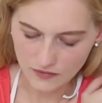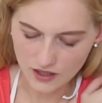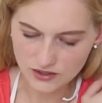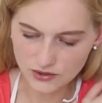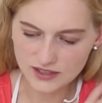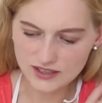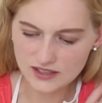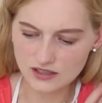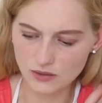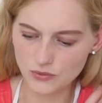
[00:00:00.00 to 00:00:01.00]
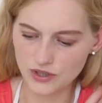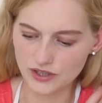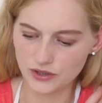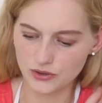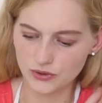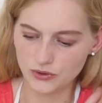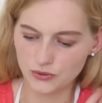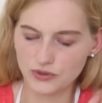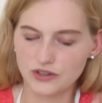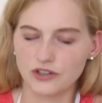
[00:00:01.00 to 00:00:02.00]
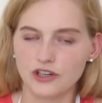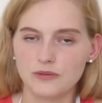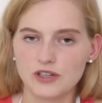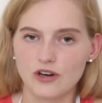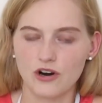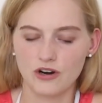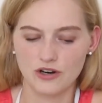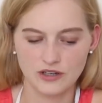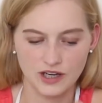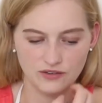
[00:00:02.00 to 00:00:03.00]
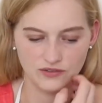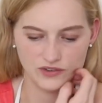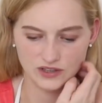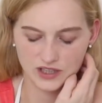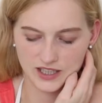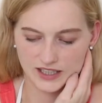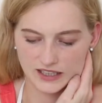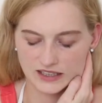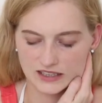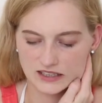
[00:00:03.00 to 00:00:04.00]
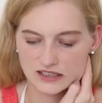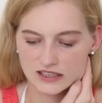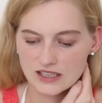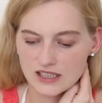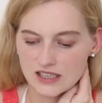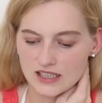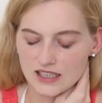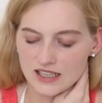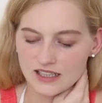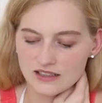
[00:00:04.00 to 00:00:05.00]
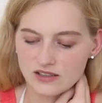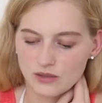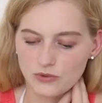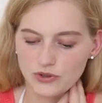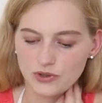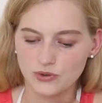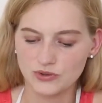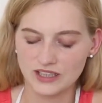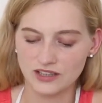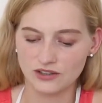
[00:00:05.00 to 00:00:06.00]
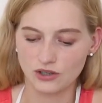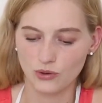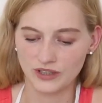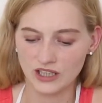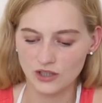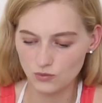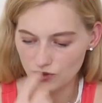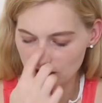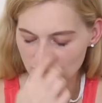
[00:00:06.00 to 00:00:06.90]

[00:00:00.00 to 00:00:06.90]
this is someone who, with the Hermit card, I feel like it's someone who is either going inwards.